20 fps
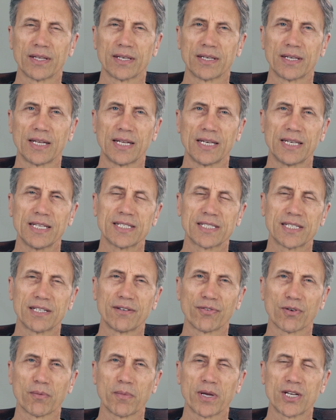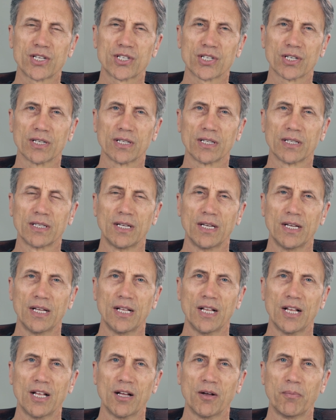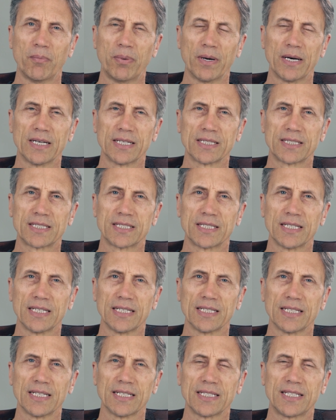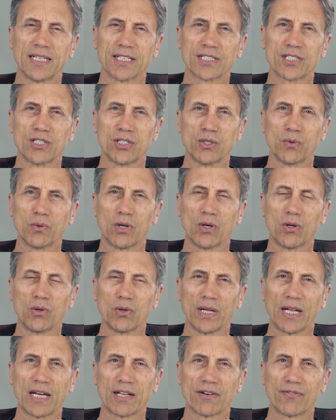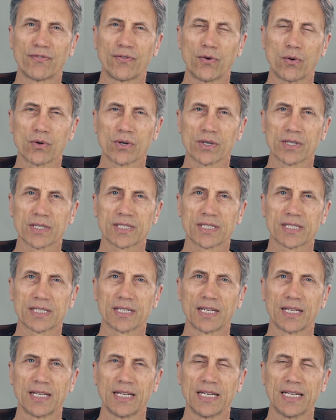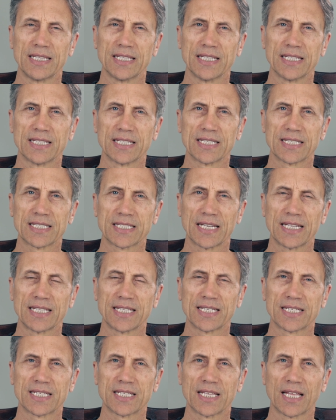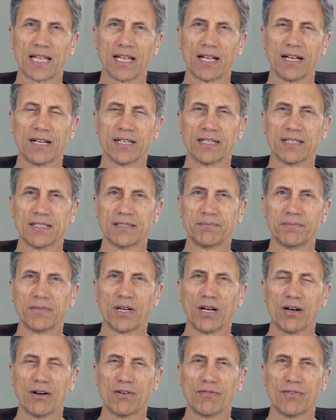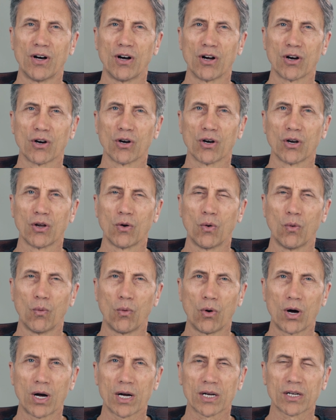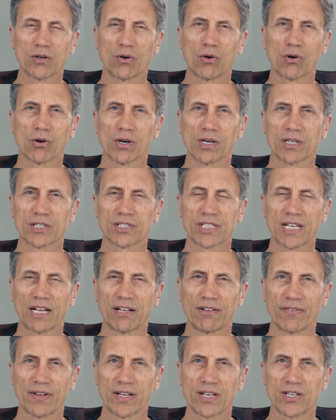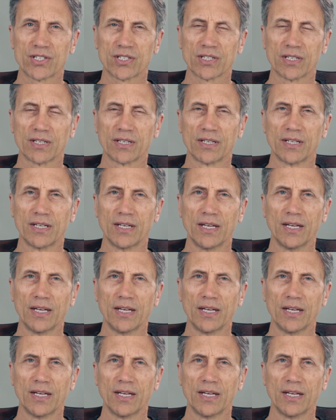It is informational, but it doesn't do a whole lot for us in the sense of our walk or our salvation.